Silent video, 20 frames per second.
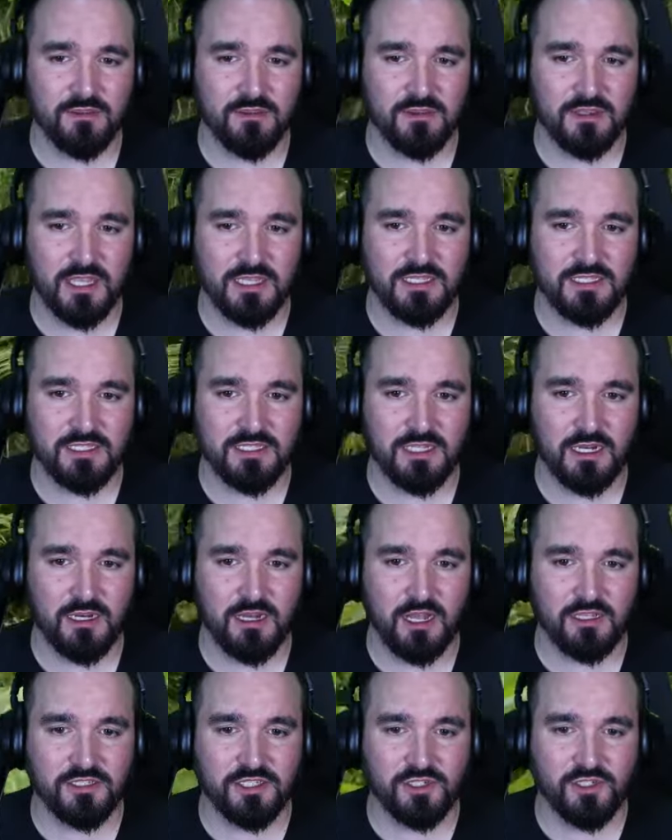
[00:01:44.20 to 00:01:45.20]
there's still a
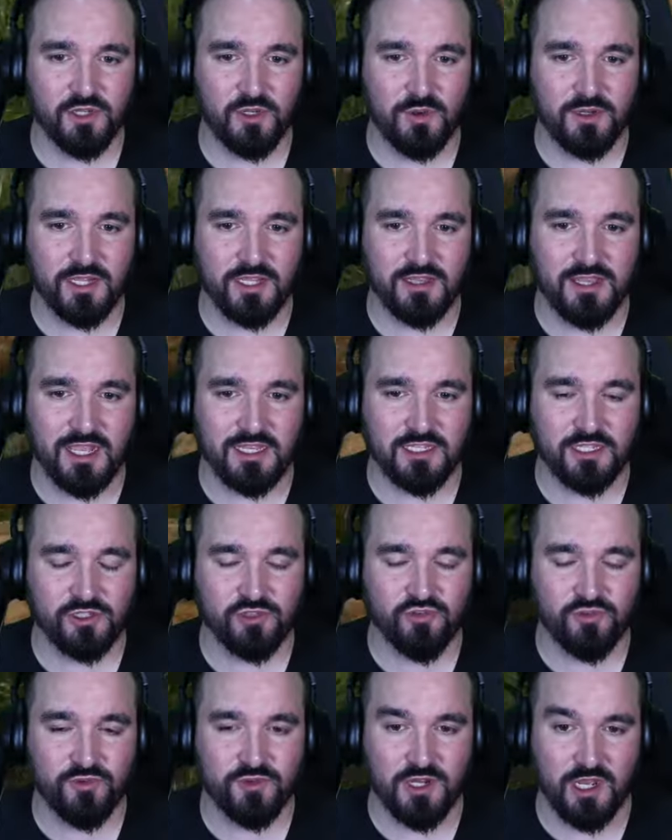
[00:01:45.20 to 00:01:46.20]
lot to do on it. That's a
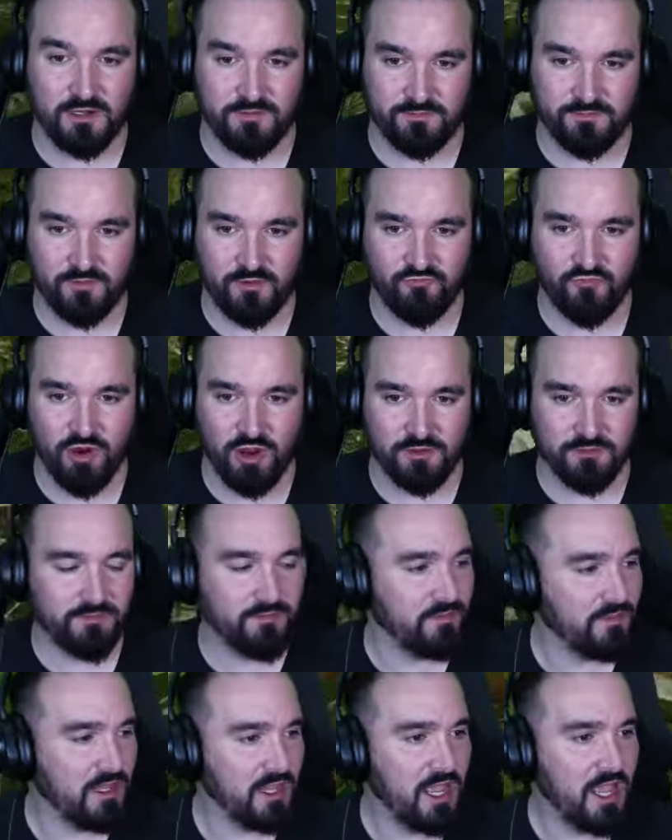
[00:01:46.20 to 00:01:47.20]
Troodon run.
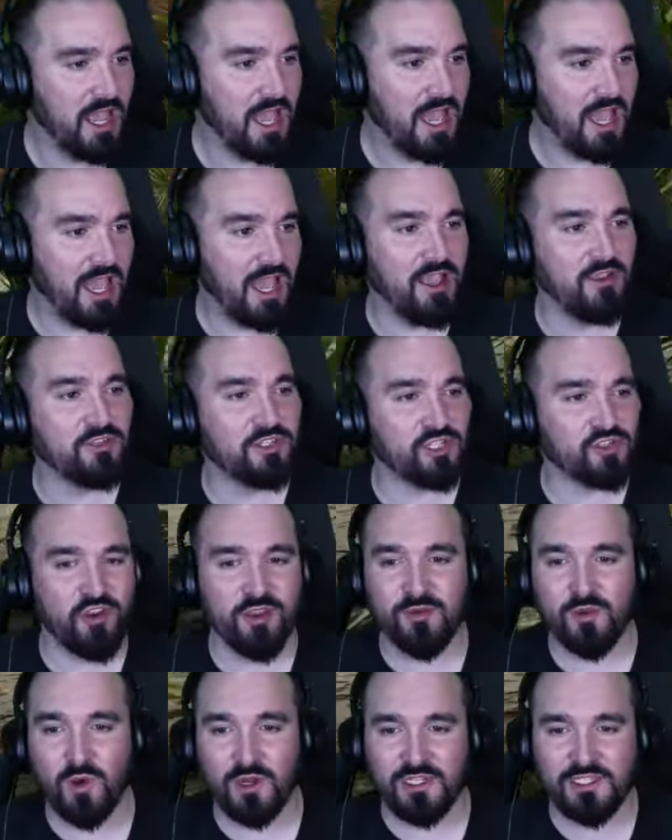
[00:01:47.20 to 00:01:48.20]
How's the
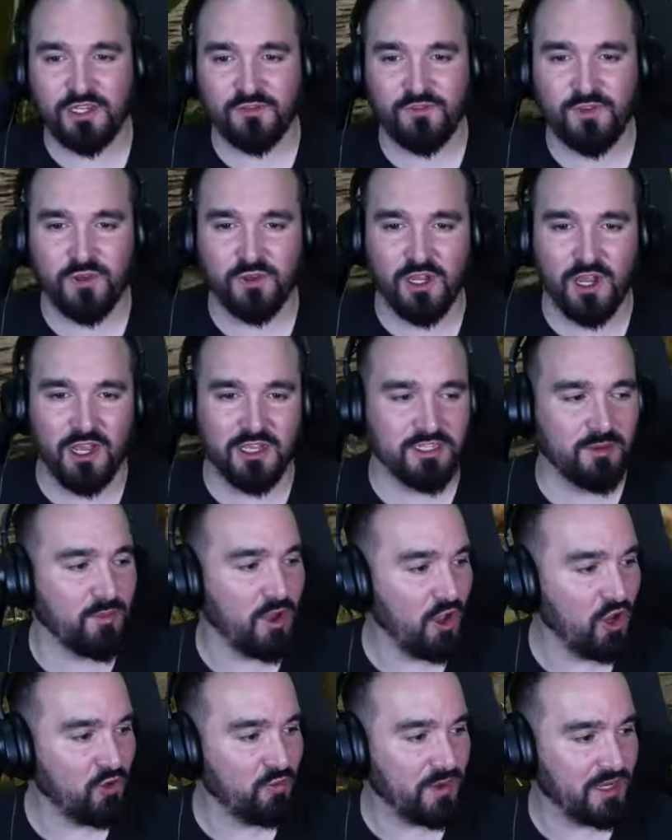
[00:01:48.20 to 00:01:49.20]
stream quality for you guys? I'm
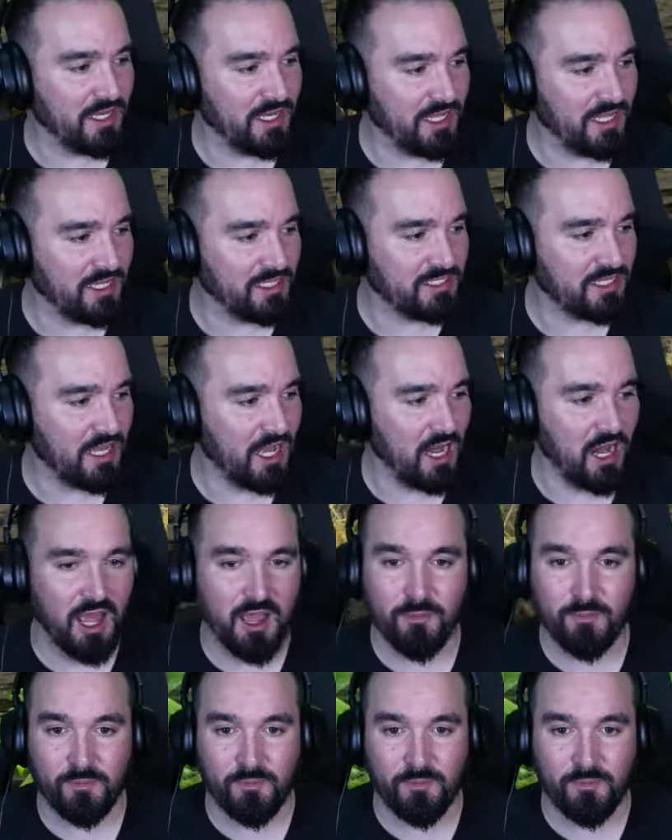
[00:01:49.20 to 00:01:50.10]
hoping it's a lot